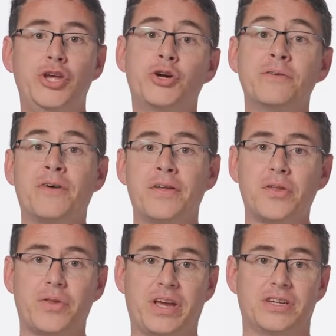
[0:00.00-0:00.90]
You can find
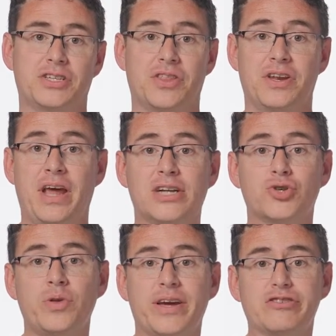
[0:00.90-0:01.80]
the link to the
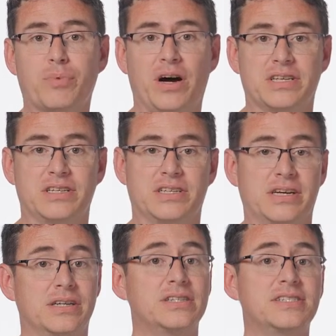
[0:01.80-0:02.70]
Natural Language
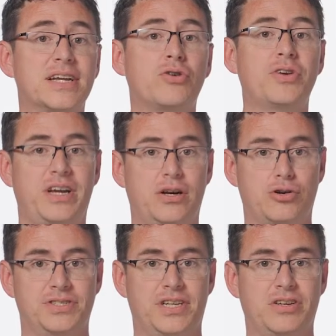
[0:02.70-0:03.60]
Processing Zero to
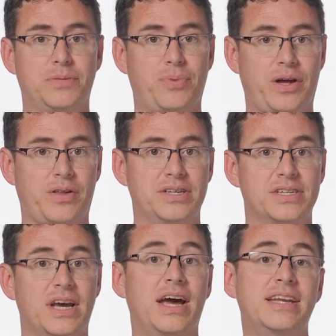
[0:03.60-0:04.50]
Hero series
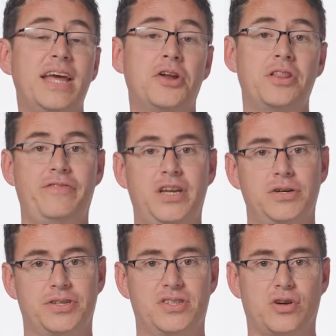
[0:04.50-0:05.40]
playlist down in the
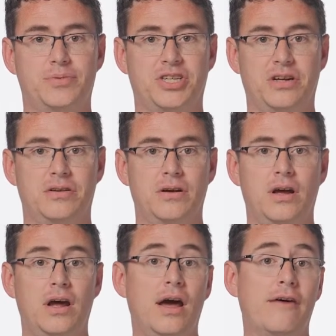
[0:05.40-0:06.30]
video's description.
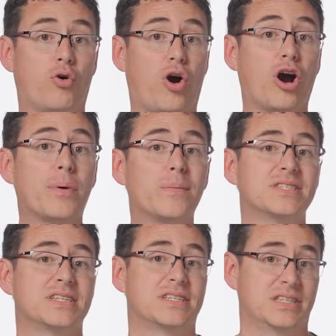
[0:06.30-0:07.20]
For our
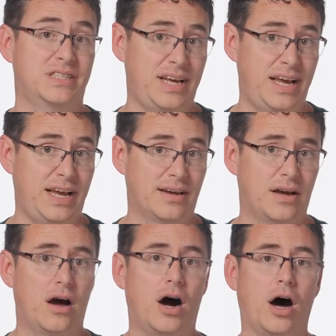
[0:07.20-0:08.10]
purposes today,
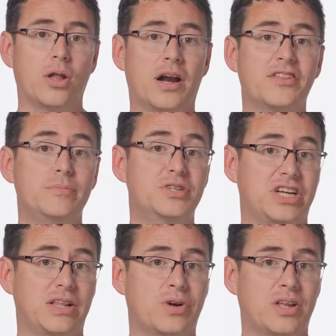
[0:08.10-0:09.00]
a lot of the
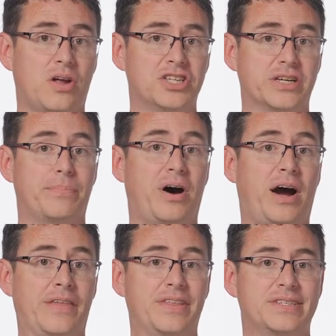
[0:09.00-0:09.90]
machine learning logic
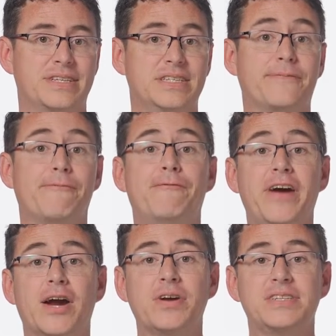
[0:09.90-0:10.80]
behind this is
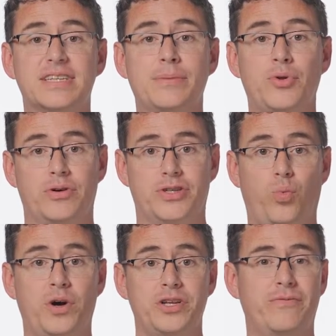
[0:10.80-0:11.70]
very similar to
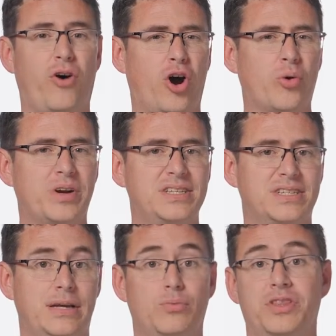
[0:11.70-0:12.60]
what you've already
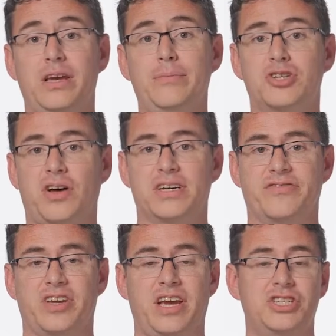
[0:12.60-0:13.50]
seen with image
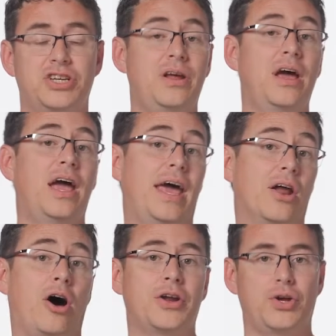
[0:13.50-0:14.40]
classification
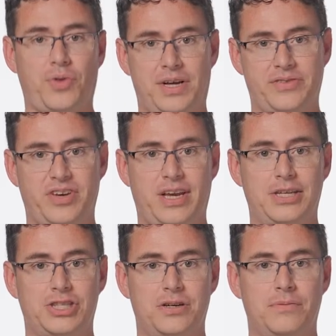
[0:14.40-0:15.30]
and audio
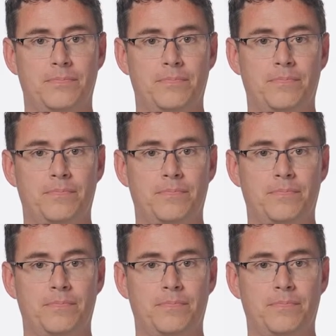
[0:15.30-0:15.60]
classification.